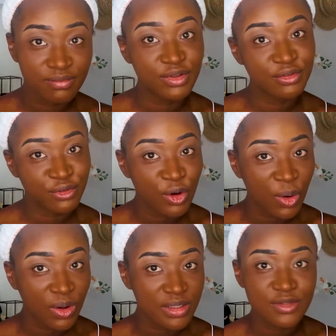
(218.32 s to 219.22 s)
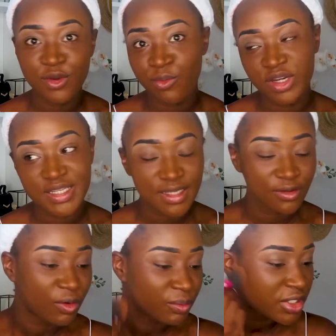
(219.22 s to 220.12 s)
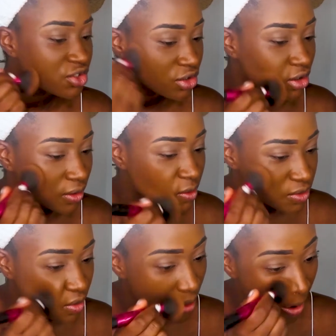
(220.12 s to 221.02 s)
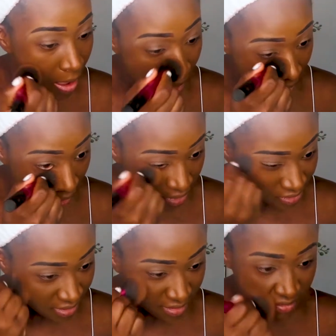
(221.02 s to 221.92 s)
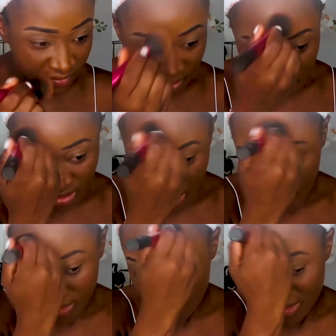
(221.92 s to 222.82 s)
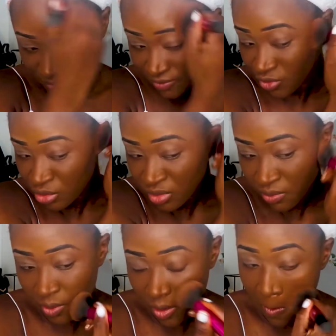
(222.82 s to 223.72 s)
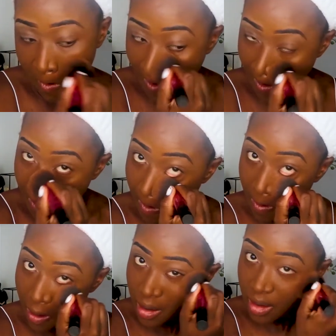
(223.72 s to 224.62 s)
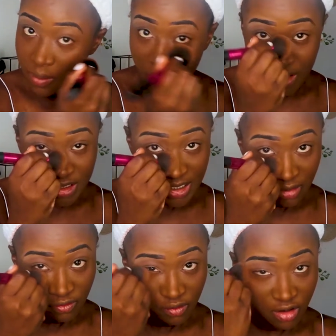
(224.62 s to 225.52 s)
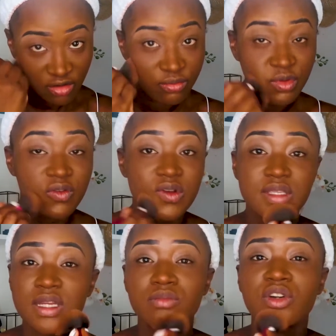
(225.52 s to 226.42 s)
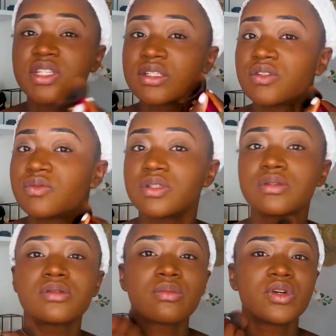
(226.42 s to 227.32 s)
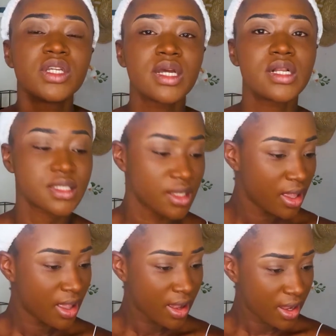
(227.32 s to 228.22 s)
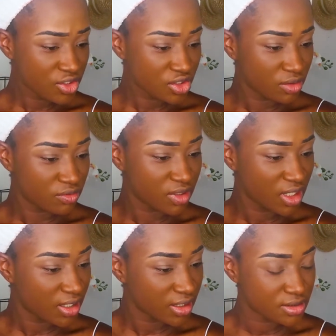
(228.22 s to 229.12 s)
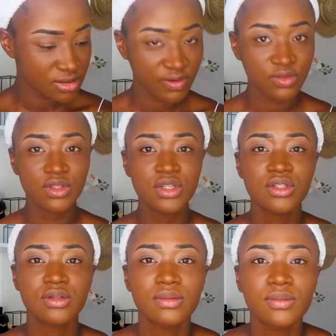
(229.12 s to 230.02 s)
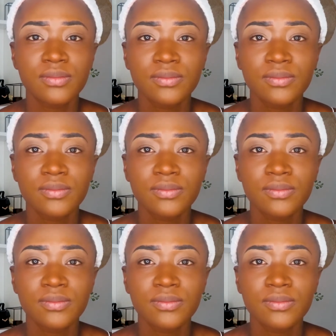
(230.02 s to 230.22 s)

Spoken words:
before someone else can complete you, you know. So I think Valentine's should be more about self-love before celebrating it with somebody else. I actually really like this foundation.